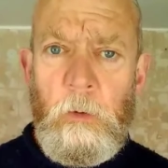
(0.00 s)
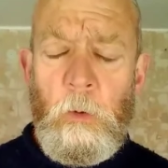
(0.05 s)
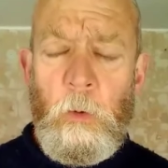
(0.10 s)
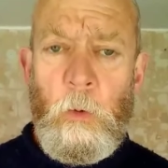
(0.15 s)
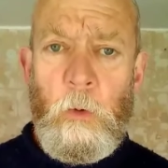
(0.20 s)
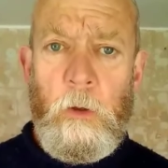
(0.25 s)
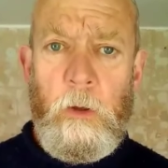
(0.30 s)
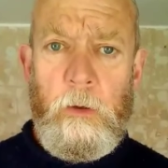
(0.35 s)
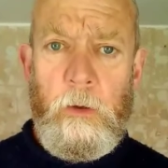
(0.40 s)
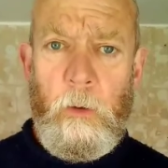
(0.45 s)

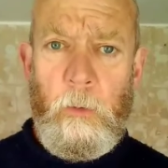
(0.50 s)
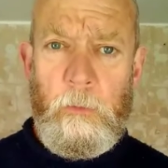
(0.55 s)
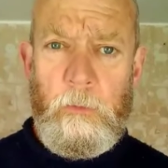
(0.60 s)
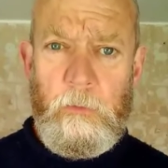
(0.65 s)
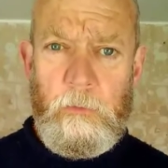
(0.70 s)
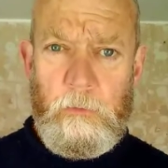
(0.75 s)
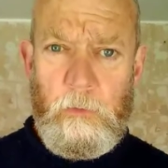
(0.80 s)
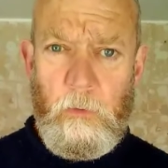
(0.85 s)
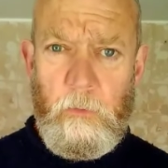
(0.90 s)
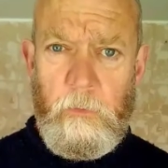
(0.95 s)
All I know is
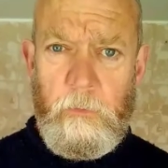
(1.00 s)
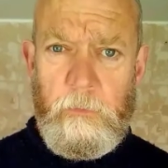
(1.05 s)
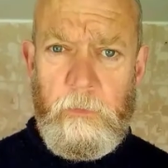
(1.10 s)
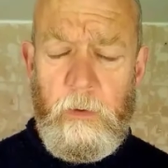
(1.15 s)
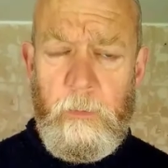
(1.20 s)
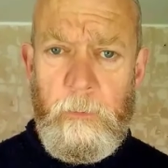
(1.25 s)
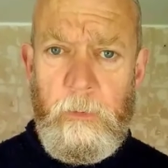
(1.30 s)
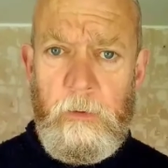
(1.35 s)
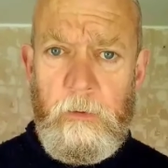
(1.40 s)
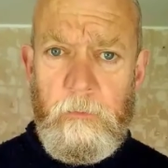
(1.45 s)
it's got the
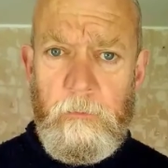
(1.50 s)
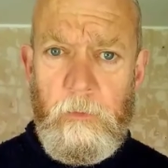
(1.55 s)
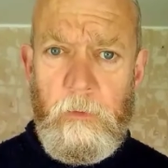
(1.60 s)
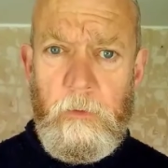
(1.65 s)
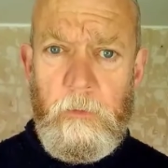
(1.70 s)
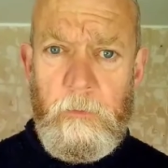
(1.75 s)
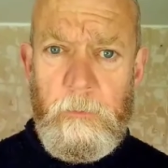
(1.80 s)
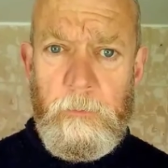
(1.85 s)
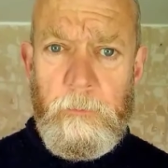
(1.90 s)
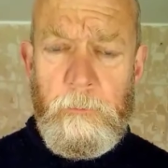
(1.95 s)
same
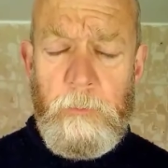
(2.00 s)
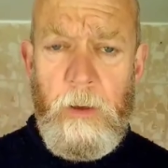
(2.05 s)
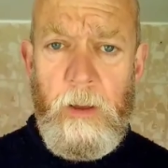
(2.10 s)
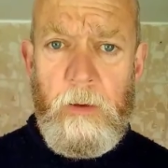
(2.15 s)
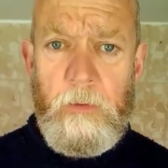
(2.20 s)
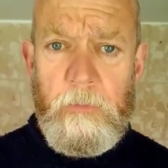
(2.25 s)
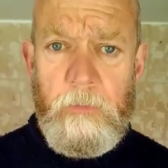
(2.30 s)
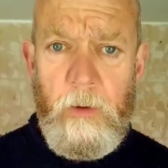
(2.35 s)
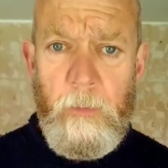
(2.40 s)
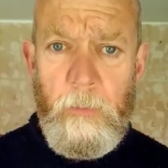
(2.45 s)
interval as
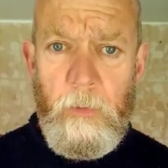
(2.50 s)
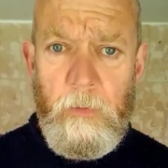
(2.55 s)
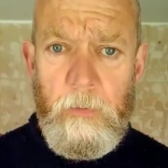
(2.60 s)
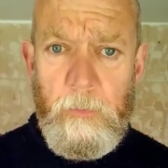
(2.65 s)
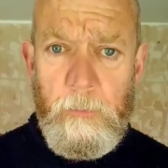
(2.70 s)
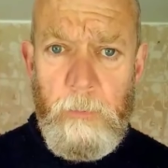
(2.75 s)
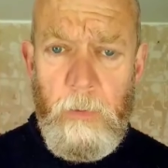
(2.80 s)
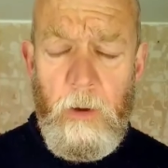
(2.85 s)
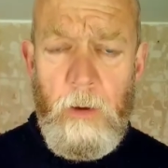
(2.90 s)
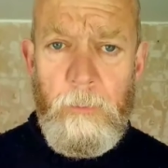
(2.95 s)
Black Sabbath,
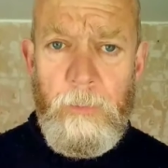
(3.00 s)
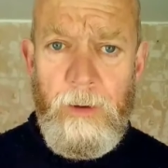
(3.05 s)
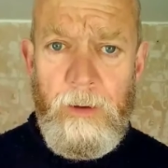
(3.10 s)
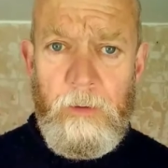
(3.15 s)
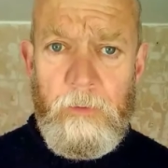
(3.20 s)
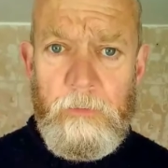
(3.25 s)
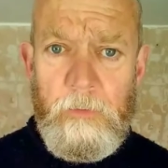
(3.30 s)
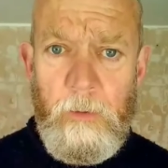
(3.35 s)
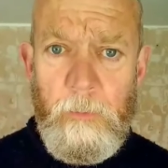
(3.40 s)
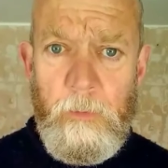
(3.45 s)
by
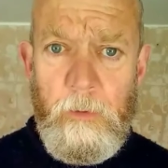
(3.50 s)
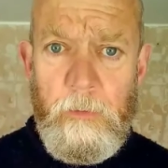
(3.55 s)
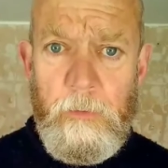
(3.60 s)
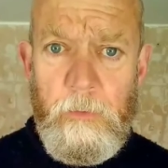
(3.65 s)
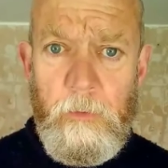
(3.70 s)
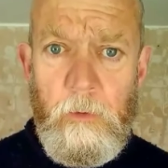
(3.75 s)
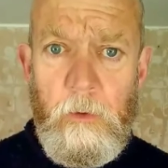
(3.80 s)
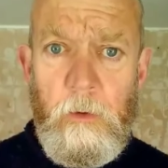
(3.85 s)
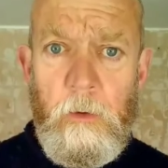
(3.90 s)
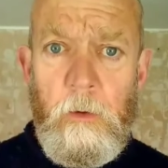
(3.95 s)
Black Sabbath,
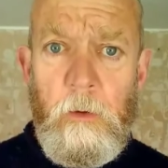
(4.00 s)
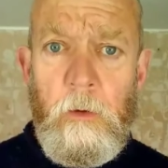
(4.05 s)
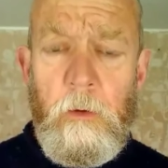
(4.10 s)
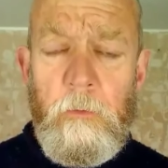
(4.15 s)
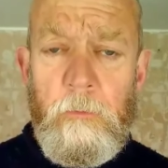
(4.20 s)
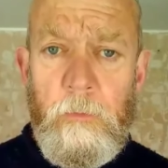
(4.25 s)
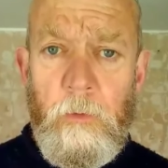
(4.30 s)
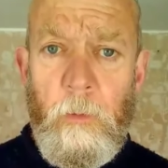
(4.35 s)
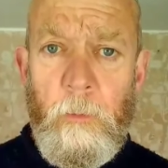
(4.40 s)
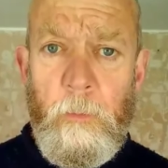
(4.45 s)

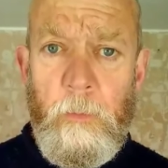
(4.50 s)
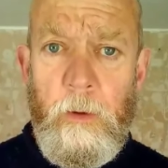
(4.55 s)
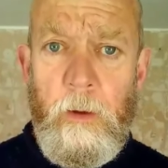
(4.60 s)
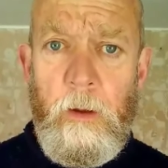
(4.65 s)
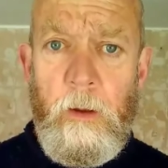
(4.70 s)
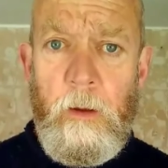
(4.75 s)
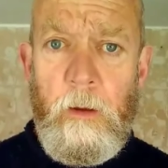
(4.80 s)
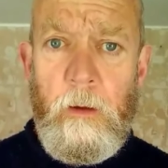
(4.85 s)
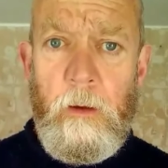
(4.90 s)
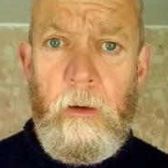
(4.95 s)
from
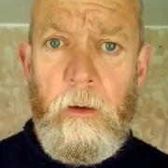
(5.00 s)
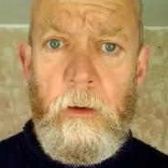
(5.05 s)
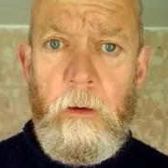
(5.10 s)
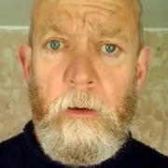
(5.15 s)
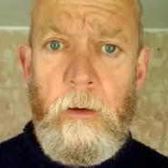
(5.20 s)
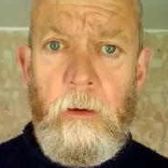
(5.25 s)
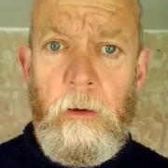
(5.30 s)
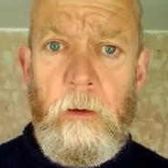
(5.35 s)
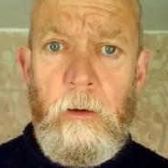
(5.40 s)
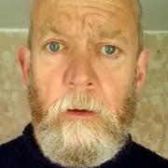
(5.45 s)
their
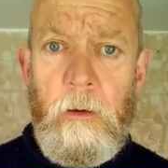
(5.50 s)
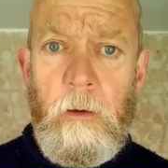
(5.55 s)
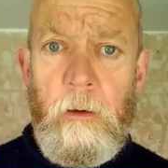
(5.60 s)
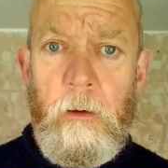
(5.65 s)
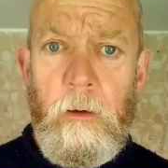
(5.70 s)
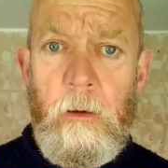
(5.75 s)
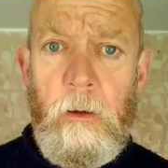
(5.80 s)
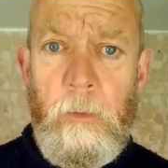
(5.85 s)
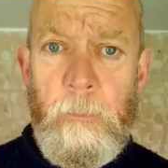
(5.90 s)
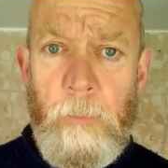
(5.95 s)

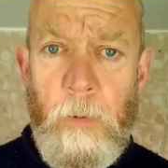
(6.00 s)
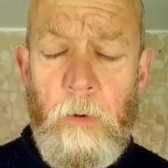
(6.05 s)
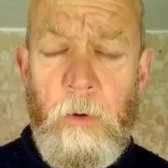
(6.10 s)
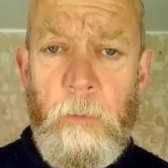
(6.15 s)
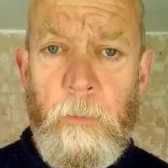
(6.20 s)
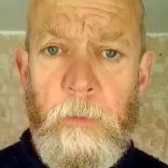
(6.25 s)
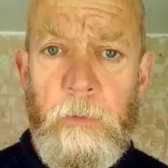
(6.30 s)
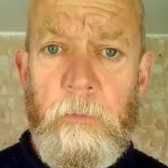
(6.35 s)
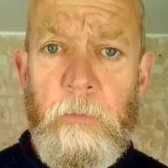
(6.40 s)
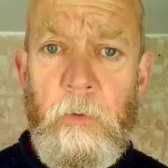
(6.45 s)

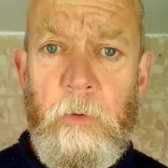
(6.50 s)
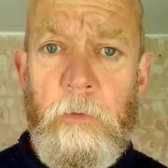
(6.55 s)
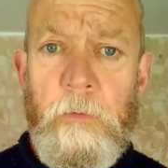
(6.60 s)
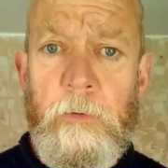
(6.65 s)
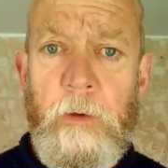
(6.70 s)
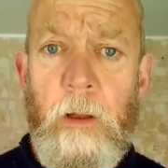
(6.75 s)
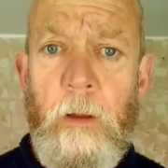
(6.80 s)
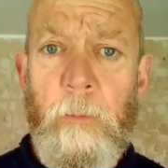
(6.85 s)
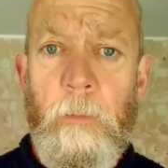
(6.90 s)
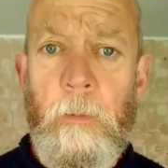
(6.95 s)
eponymous first
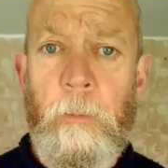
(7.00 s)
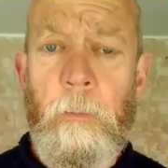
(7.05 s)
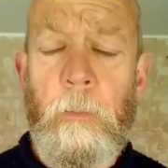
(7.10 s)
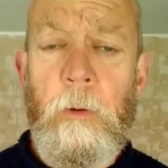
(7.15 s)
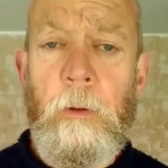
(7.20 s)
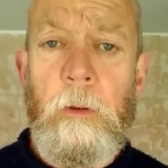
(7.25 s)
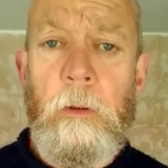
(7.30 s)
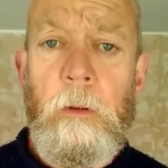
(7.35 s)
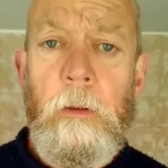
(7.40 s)
album.